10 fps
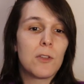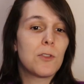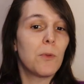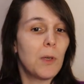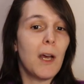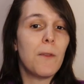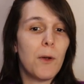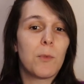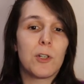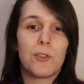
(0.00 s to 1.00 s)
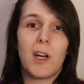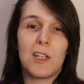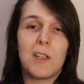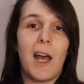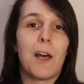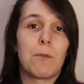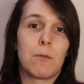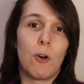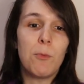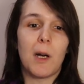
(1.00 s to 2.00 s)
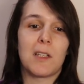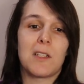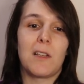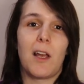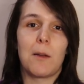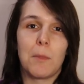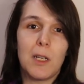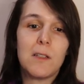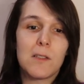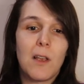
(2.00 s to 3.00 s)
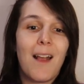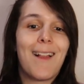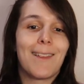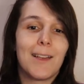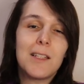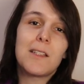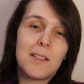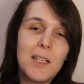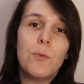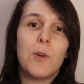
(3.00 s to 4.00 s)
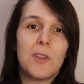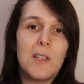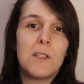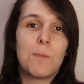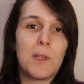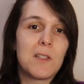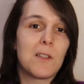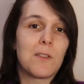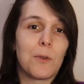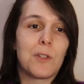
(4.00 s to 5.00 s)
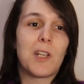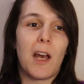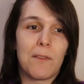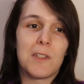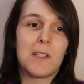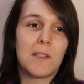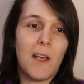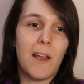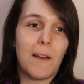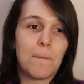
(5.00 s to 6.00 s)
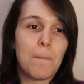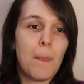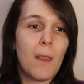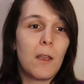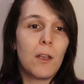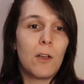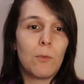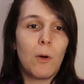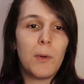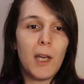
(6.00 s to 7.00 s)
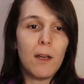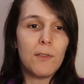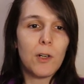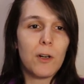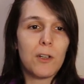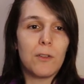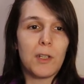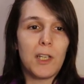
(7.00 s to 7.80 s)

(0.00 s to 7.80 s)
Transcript: So now that we're trying to add robots to that mix, let's see what these business owners have to say. Well, we have an article